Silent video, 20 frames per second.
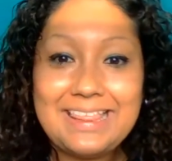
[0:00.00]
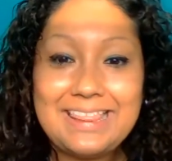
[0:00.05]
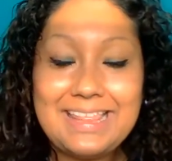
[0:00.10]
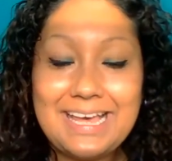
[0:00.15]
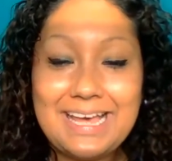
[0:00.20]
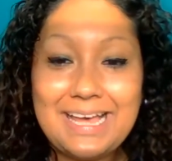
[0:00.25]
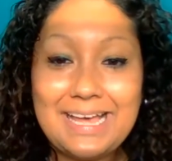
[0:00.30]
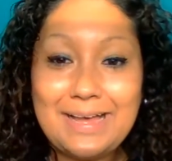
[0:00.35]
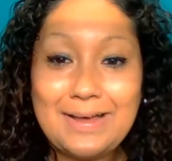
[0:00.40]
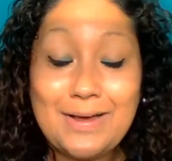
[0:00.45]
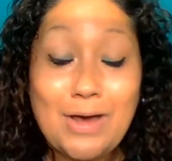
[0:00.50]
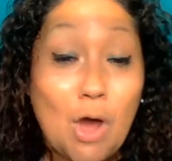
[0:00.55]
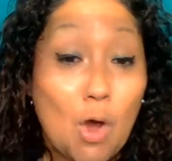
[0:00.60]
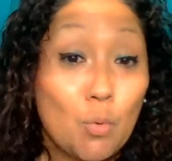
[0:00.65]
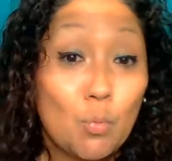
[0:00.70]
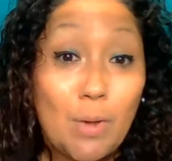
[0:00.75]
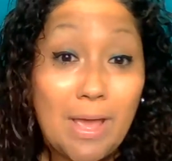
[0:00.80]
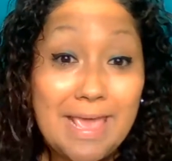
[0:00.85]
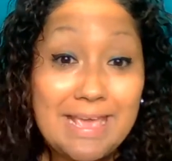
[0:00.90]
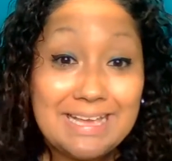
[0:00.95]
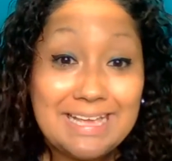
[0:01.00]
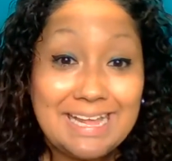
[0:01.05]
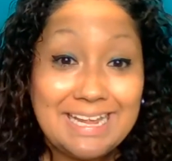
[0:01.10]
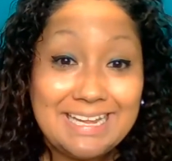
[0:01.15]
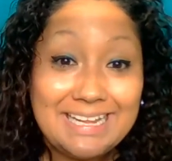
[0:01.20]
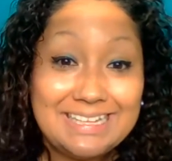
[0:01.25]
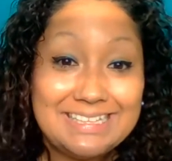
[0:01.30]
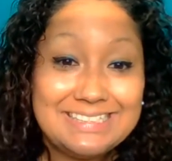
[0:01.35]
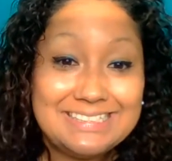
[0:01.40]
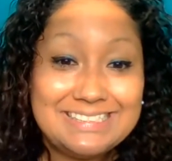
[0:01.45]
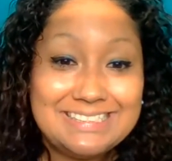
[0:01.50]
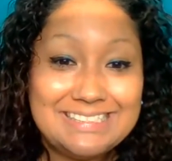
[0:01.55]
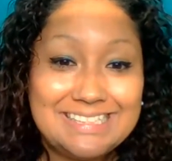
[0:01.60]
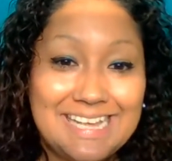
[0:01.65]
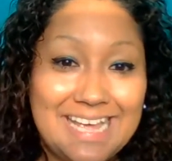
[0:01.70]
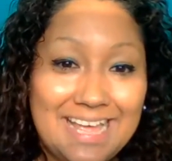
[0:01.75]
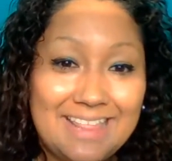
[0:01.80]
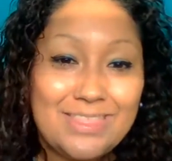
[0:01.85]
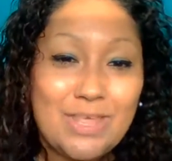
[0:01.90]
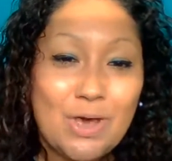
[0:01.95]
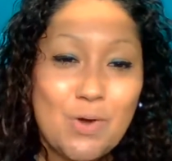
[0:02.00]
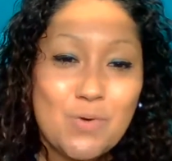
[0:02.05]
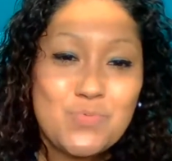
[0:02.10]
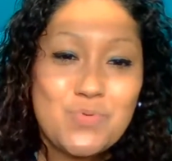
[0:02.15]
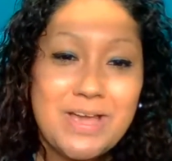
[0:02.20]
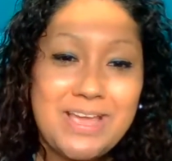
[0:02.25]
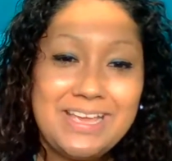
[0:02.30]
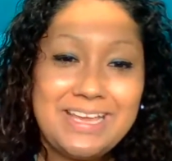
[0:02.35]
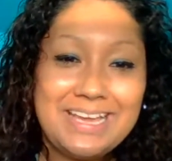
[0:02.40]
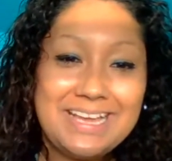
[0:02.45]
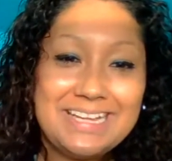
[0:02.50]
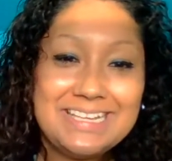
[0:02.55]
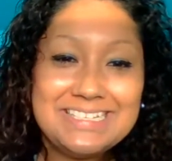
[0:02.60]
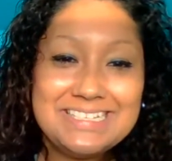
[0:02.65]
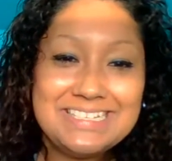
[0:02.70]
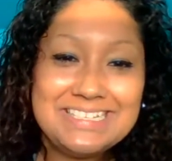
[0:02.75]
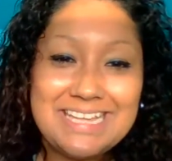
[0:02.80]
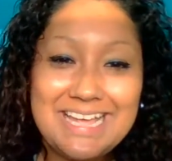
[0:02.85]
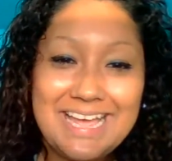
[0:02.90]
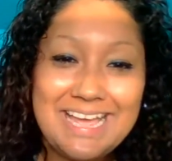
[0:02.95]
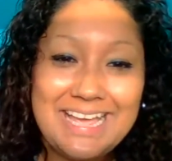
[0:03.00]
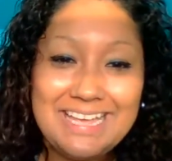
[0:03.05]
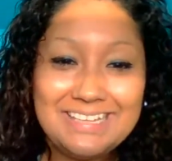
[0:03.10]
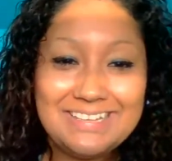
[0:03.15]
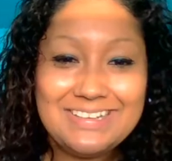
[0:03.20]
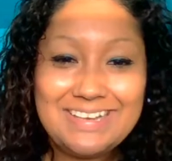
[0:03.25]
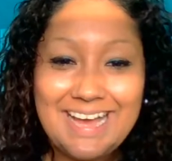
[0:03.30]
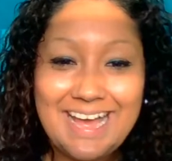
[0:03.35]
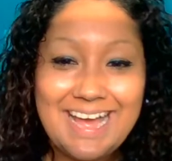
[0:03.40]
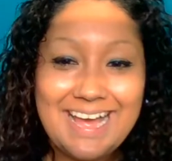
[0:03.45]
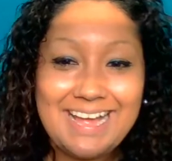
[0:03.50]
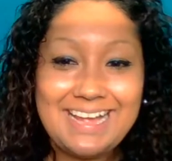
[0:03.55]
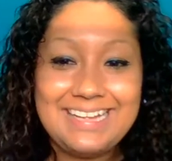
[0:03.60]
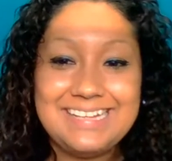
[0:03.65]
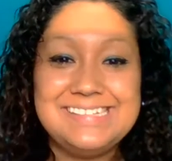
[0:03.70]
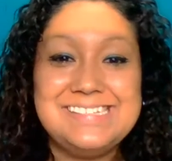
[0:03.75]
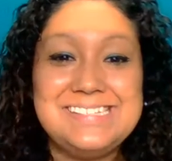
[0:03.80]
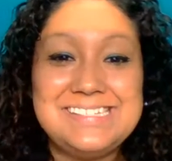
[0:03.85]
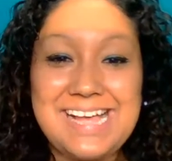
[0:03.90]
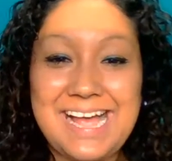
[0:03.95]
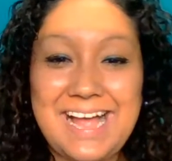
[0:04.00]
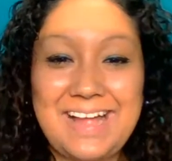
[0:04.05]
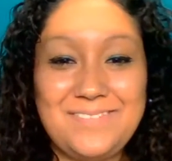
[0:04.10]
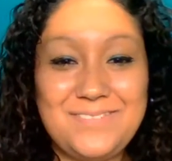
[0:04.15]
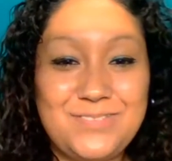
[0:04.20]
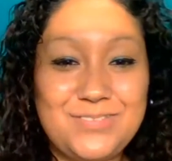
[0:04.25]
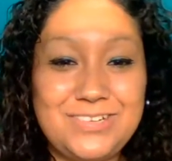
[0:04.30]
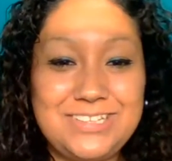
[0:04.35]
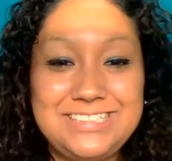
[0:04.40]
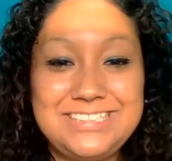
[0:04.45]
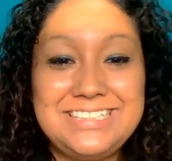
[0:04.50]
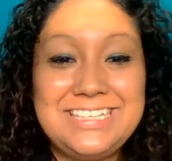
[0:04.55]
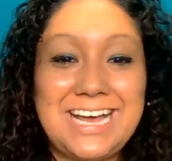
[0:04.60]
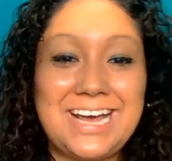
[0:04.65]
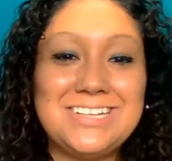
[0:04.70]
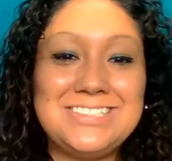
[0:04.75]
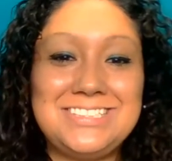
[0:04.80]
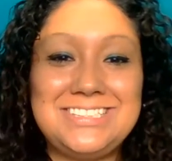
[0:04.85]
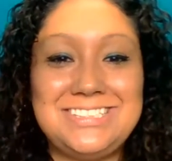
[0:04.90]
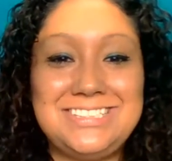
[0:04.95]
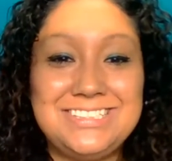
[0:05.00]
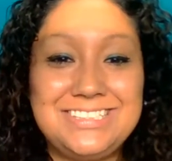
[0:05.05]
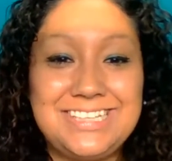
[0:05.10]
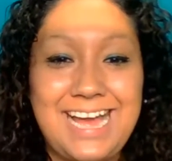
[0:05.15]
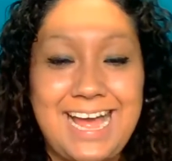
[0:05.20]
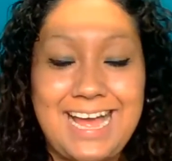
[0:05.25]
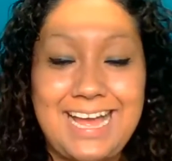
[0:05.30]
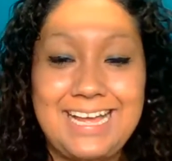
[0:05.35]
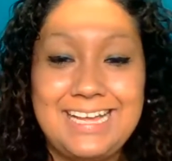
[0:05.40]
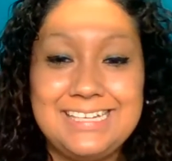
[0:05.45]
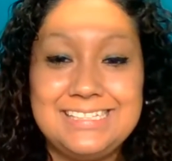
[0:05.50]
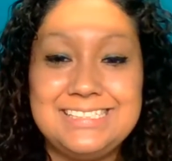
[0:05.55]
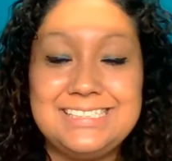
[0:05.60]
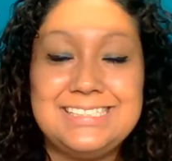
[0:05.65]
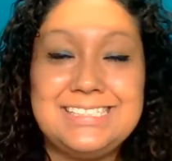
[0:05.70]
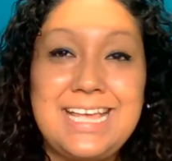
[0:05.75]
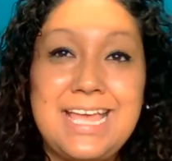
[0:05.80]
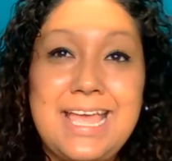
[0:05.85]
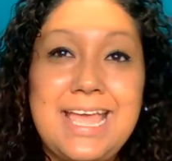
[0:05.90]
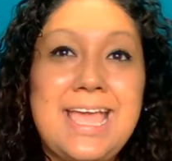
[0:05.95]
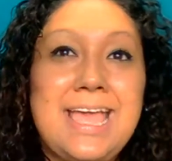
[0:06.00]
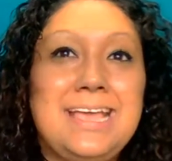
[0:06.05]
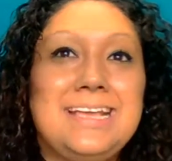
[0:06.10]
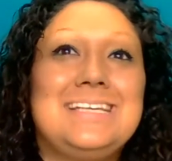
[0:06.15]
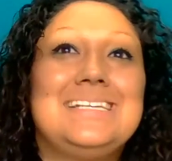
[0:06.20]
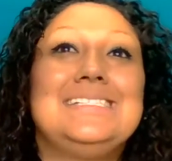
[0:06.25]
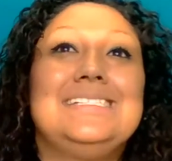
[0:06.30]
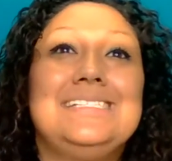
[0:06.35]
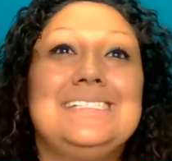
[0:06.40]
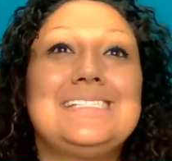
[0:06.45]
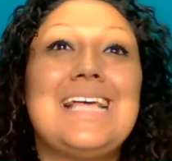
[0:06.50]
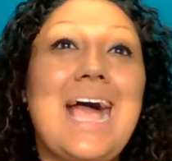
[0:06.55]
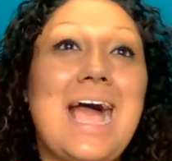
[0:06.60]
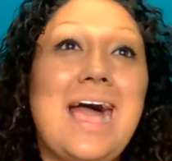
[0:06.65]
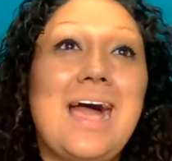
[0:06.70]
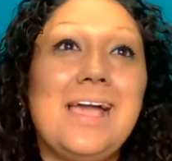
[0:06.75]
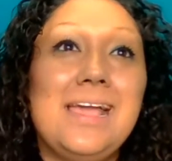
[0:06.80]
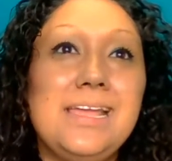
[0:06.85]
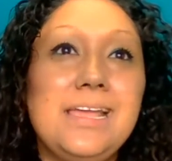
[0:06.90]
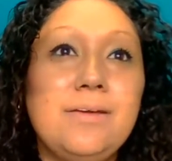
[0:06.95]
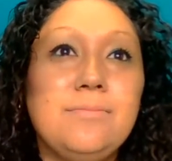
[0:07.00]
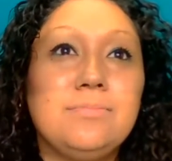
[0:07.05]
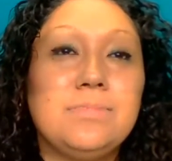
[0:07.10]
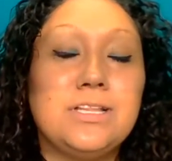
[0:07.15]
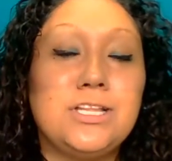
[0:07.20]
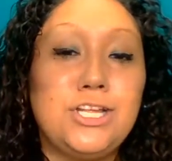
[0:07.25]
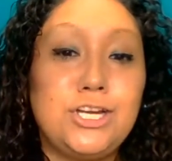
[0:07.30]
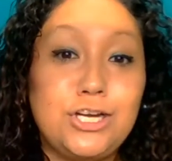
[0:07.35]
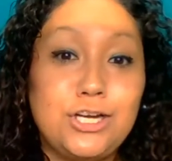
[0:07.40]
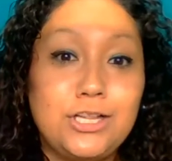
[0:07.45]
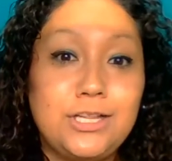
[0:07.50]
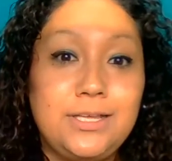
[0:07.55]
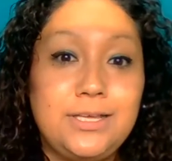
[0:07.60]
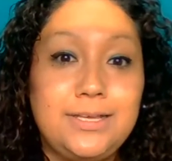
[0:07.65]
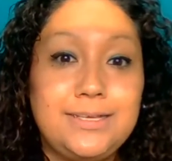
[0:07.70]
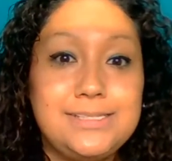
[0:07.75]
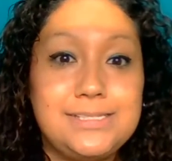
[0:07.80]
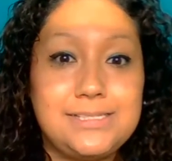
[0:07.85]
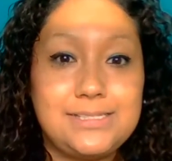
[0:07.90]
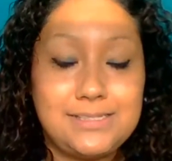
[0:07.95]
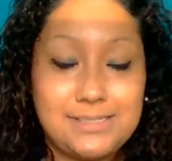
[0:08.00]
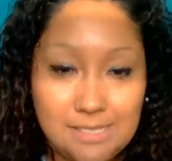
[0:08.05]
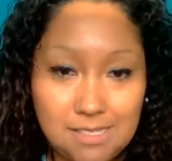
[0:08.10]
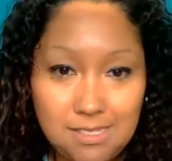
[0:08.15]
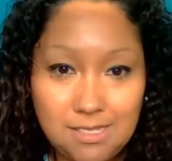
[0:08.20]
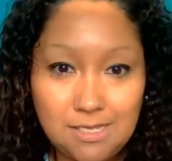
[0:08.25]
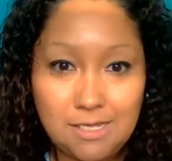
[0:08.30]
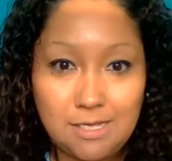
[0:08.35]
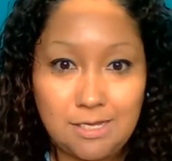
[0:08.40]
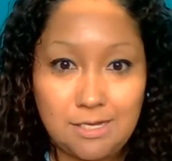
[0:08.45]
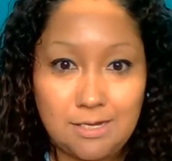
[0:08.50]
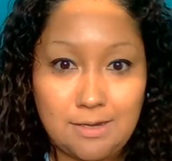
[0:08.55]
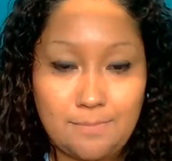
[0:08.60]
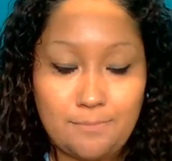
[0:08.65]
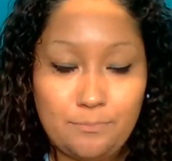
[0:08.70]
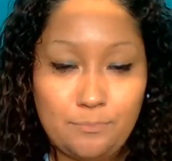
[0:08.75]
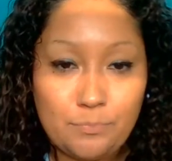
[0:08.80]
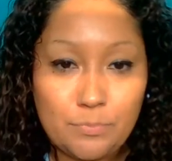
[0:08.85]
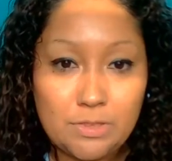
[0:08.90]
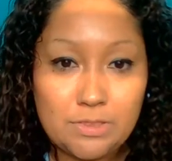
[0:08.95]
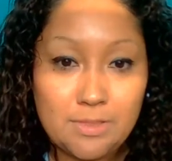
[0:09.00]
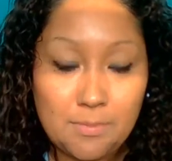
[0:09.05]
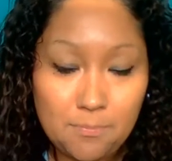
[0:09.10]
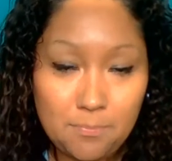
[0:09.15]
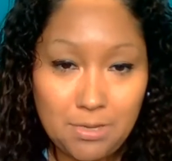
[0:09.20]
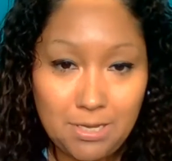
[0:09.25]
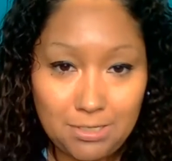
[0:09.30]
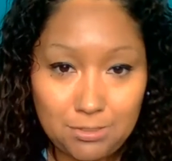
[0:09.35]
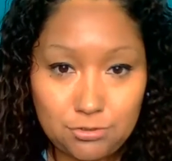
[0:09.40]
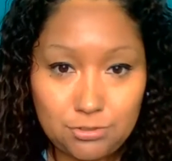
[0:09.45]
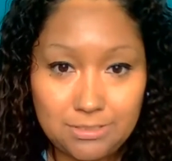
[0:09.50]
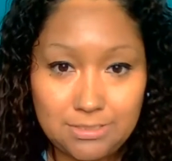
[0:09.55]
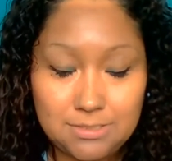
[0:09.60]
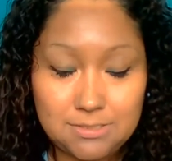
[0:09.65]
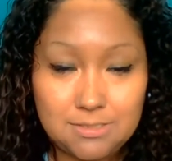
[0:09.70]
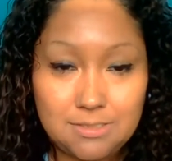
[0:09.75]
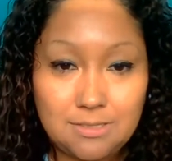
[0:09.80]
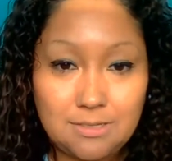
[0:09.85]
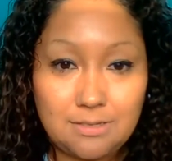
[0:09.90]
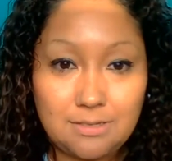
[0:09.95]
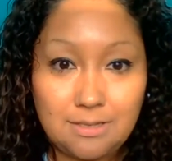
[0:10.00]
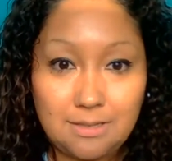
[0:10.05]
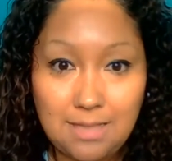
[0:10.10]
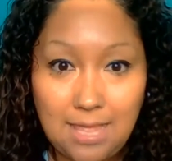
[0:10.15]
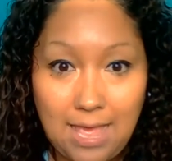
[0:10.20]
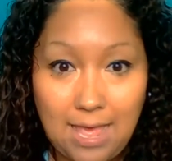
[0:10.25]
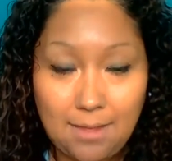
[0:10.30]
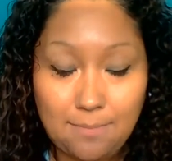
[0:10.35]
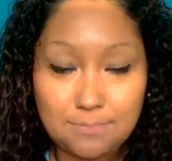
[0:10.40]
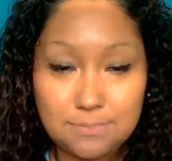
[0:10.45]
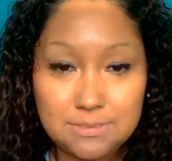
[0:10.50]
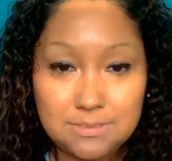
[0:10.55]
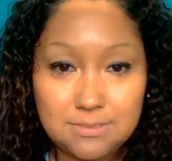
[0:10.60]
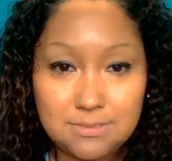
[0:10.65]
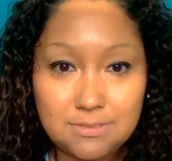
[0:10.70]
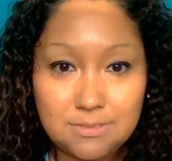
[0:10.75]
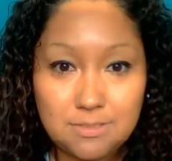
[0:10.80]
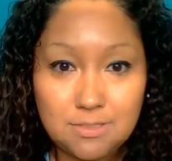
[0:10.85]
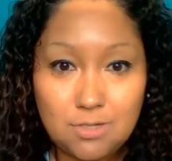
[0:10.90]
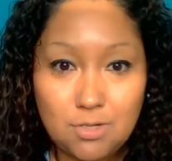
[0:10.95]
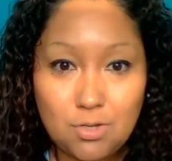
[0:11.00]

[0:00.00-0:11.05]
the Awakens, the Awakens? Hey, you guys, I'm reaching out to you guys because I am literally seeing the Matrix collapse,